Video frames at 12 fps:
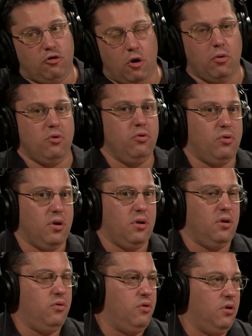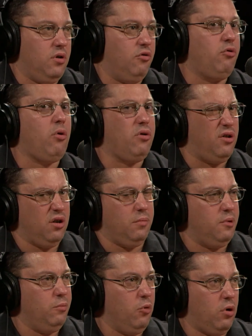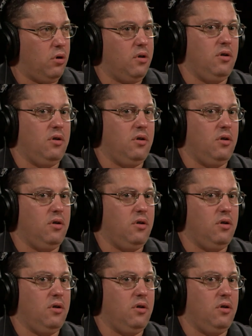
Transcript: So you can control it a little bit more,